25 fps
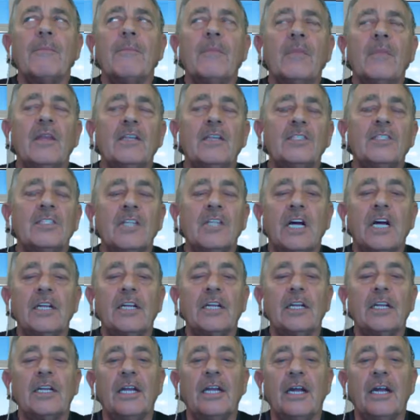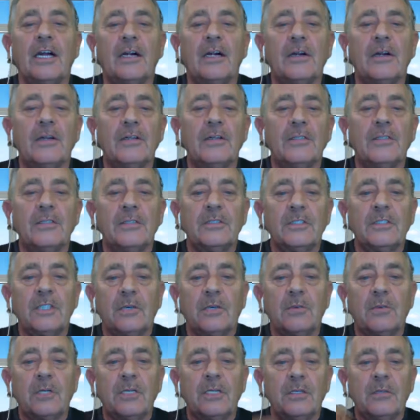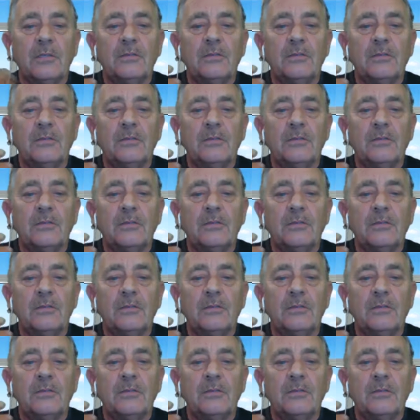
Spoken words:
there's nothing there that would